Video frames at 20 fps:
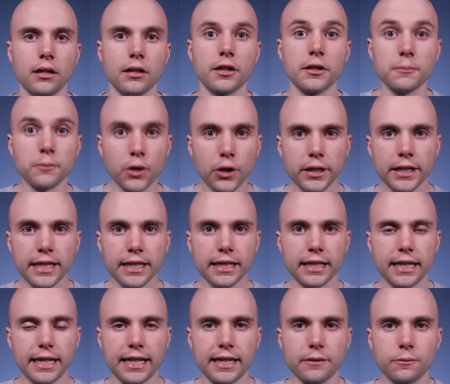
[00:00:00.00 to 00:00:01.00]
Good
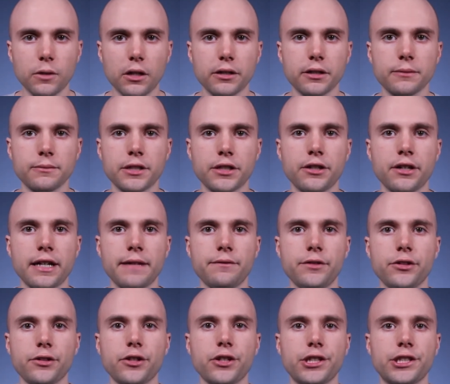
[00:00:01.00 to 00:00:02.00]
morning and welcome to
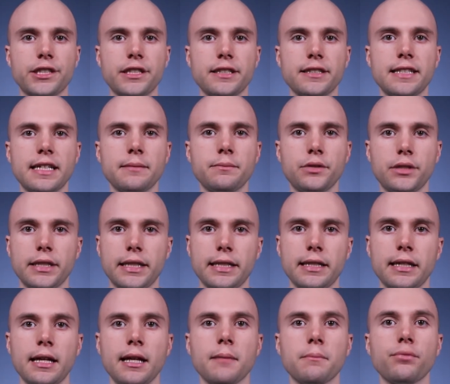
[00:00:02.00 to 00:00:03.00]
Grandview Christian
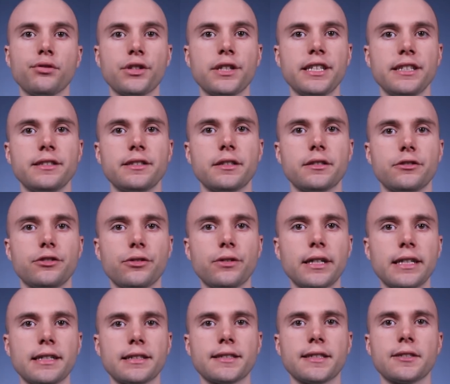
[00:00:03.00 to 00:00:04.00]
Assembly. Please
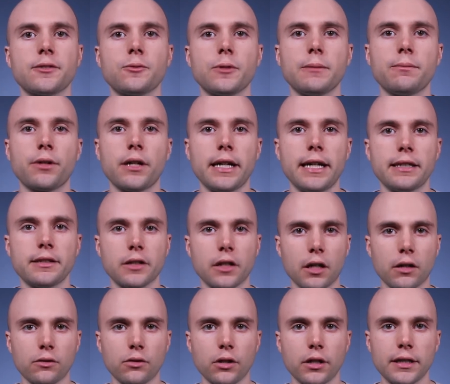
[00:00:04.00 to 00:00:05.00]
join us as we praise
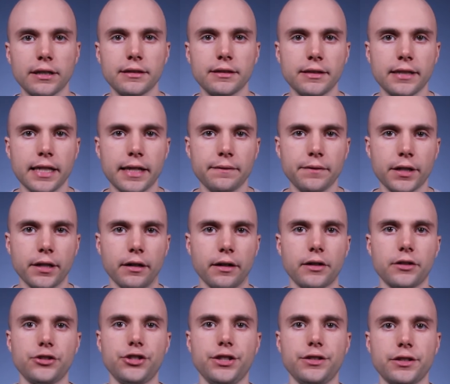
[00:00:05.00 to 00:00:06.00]
our Lord and
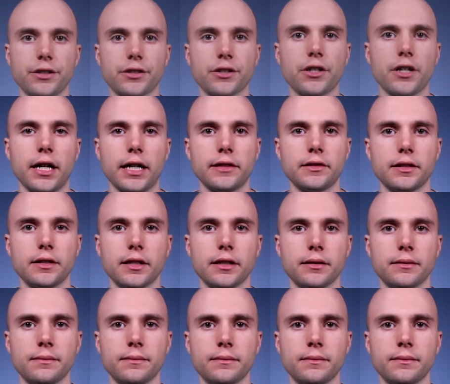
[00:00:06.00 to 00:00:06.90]
Savior, Jesus Christ.